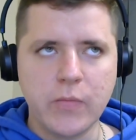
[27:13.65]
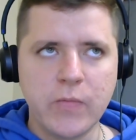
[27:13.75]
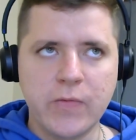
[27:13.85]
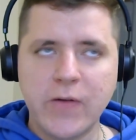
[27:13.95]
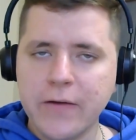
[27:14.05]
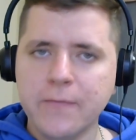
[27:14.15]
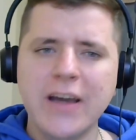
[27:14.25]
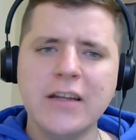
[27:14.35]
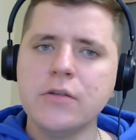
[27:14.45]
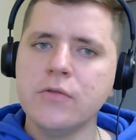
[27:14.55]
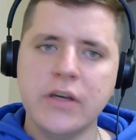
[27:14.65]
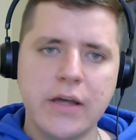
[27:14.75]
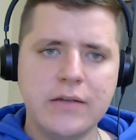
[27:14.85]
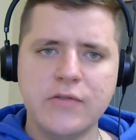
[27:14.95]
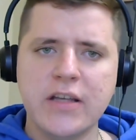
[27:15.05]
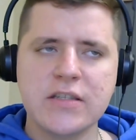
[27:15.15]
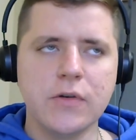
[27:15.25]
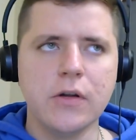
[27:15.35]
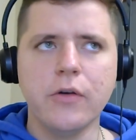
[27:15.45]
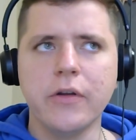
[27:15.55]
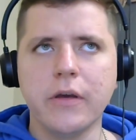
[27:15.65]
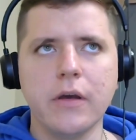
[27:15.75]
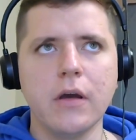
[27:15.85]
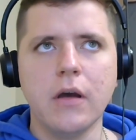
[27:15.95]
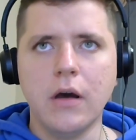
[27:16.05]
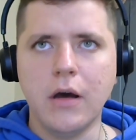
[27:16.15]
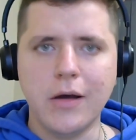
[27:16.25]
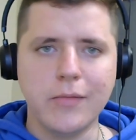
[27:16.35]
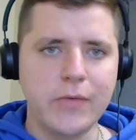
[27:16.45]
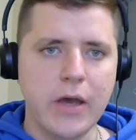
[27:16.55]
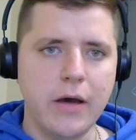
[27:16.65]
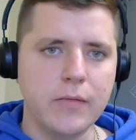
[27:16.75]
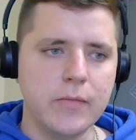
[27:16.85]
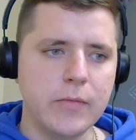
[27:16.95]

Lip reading: Fine tuning and transfer learning, yeah,